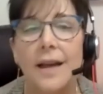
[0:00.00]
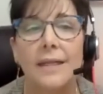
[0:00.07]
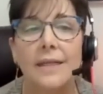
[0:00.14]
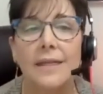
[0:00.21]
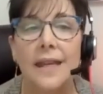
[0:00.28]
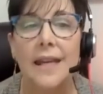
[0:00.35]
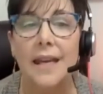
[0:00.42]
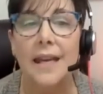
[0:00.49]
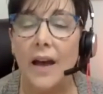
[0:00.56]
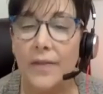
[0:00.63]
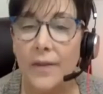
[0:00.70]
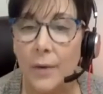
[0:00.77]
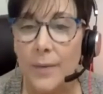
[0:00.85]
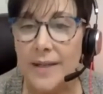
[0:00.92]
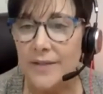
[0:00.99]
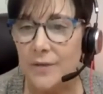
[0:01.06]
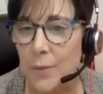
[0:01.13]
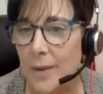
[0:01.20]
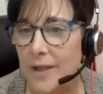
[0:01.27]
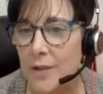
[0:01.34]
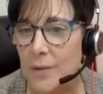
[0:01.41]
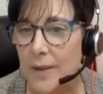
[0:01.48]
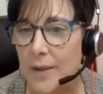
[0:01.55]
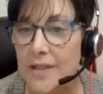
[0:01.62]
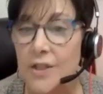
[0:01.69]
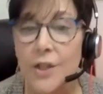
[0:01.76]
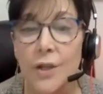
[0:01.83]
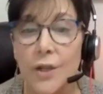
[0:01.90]
The other weeks of
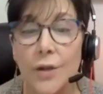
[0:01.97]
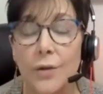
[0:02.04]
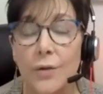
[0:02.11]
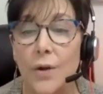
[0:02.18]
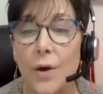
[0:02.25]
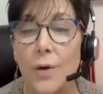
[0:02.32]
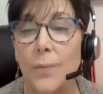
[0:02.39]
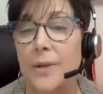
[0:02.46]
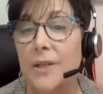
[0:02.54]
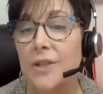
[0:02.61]
2022, though, be